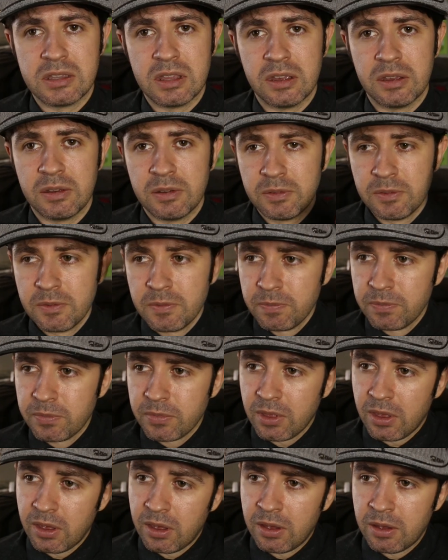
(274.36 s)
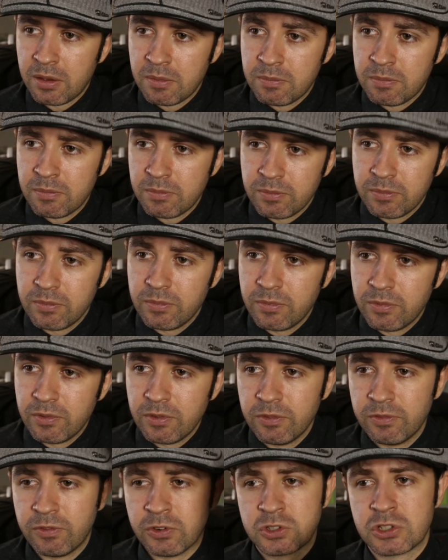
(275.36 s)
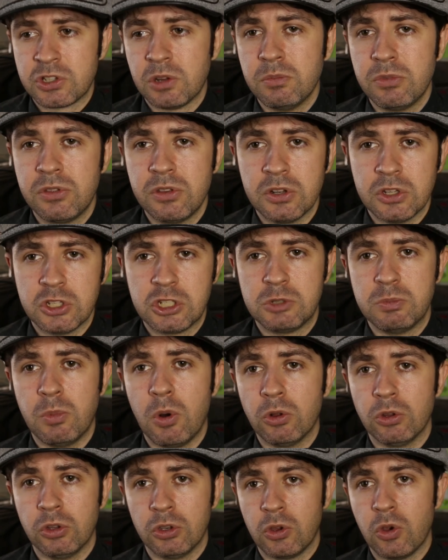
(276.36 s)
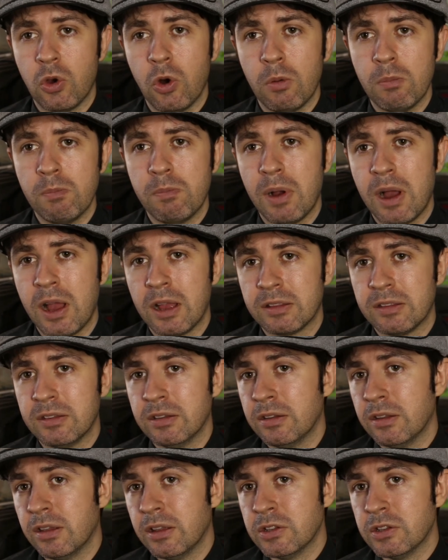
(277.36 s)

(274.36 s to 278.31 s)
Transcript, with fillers: that um, for something that's small and compact and,